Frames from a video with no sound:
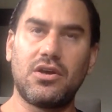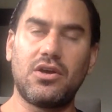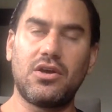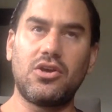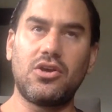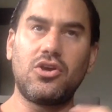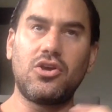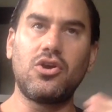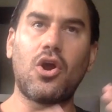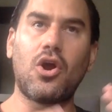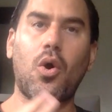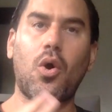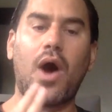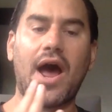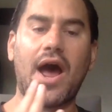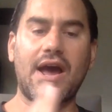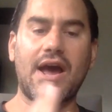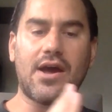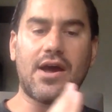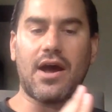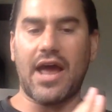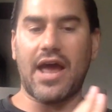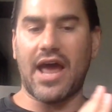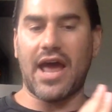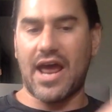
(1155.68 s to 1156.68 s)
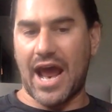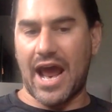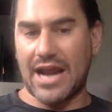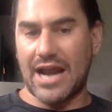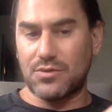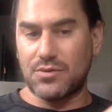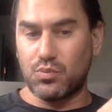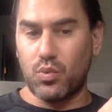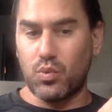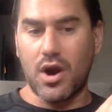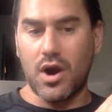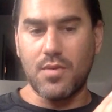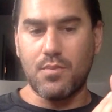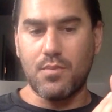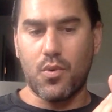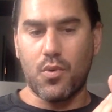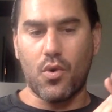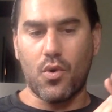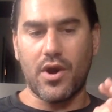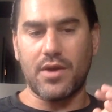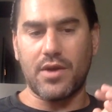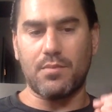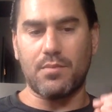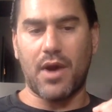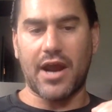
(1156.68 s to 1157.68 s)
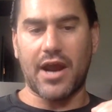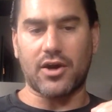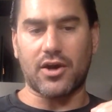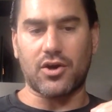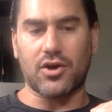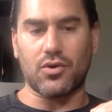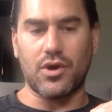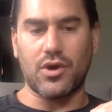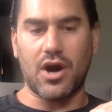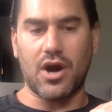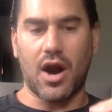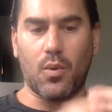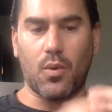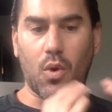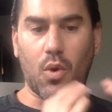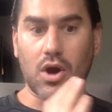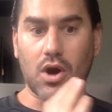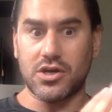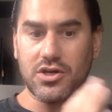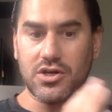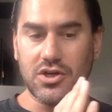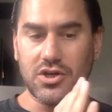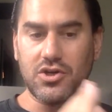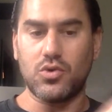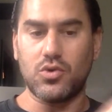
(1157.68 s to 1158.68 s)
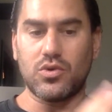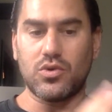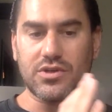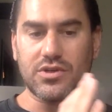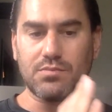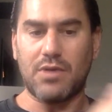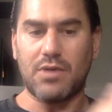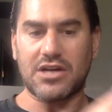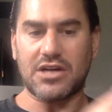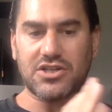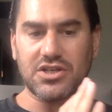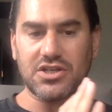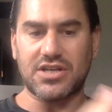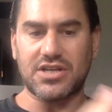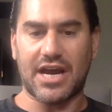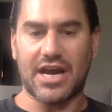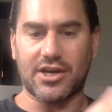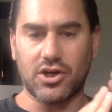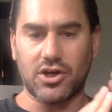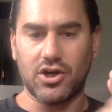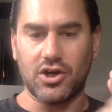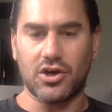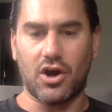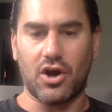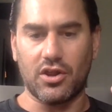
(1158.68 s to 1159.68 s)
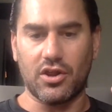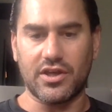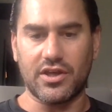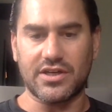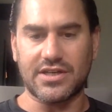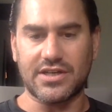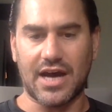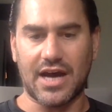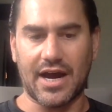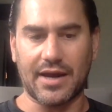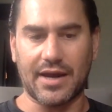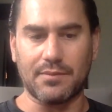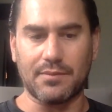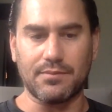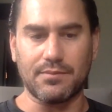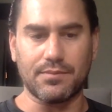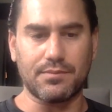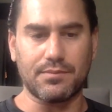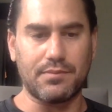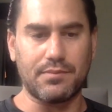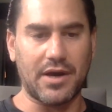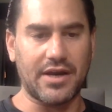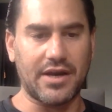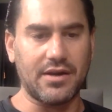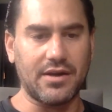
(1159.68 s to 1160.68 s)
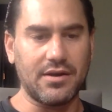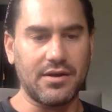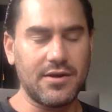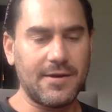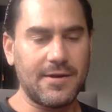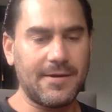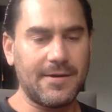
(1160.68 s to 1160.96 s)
at one point in my career, I wanted to do as much as I could all the time. But,